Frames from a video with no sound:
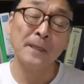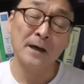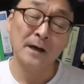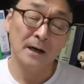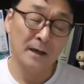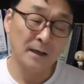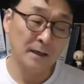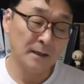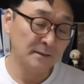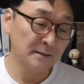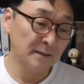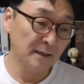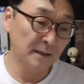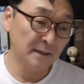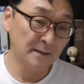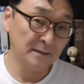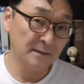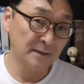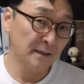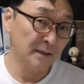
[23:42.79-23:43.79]
uh,
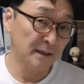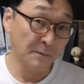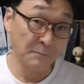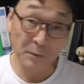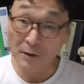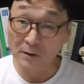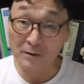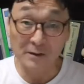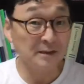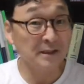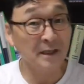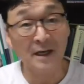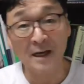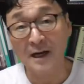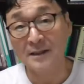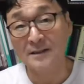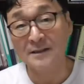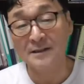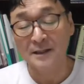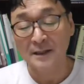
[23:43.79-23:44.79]
they, they apparently
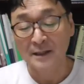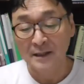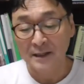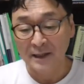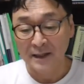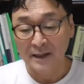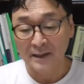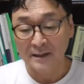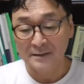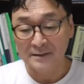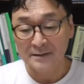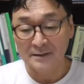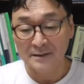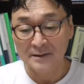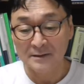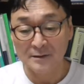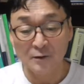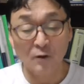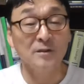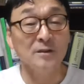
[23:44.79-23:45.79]
not and
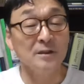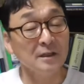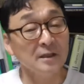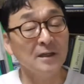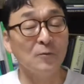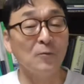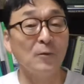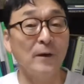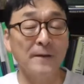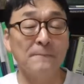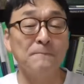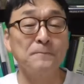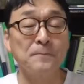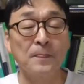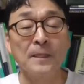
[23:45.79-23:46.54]
uh, so either way